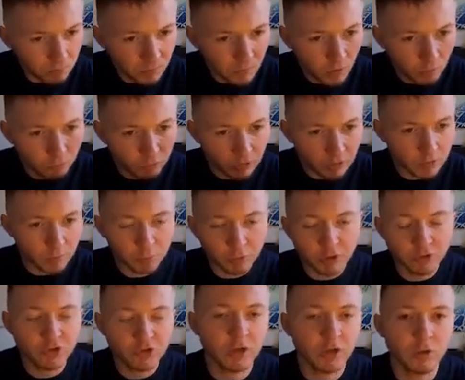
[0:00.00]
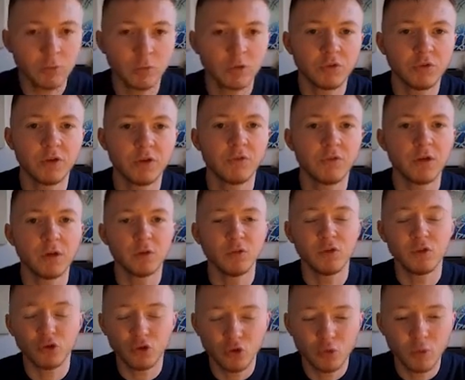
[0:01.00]
Really appreciate you watching this video. If you
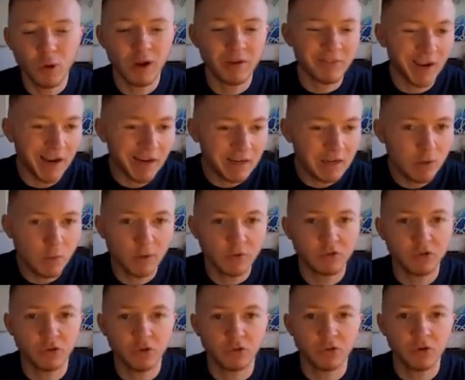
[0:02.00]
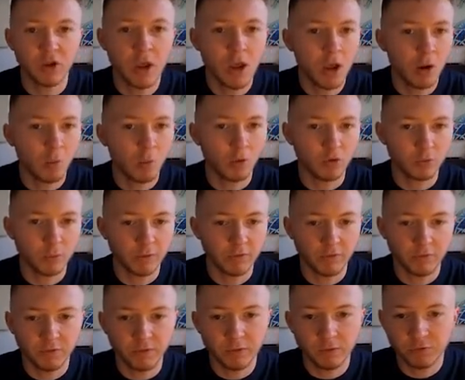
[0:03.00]
do have any questions whatsoever,
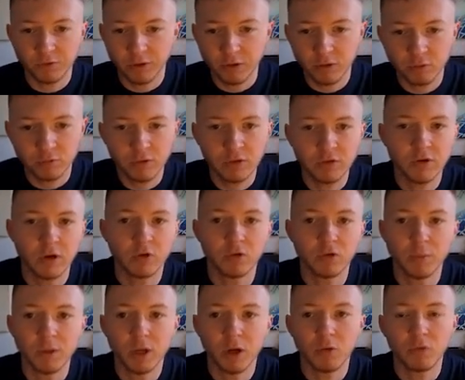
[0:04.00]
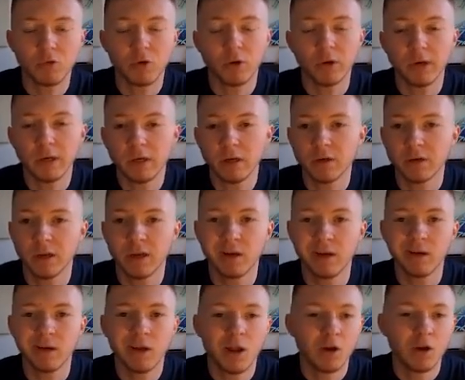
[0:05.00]
feel free to reach out to me over on LinkedIn.
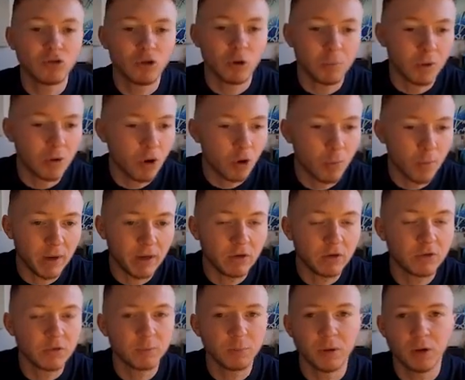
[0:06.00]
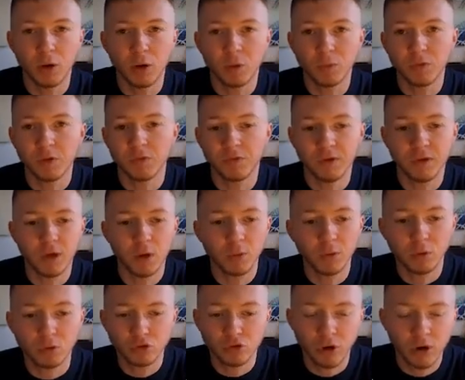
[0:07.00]
Drop a comment below this video and I'll
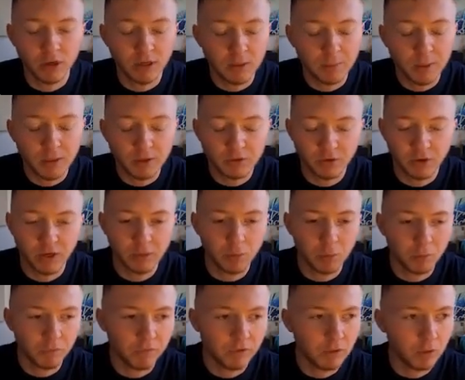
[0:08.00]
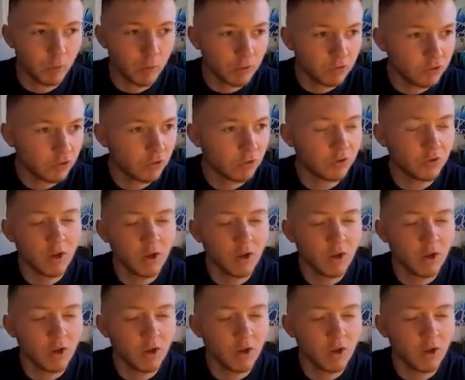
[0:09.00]
try and get back to anyone with any questions.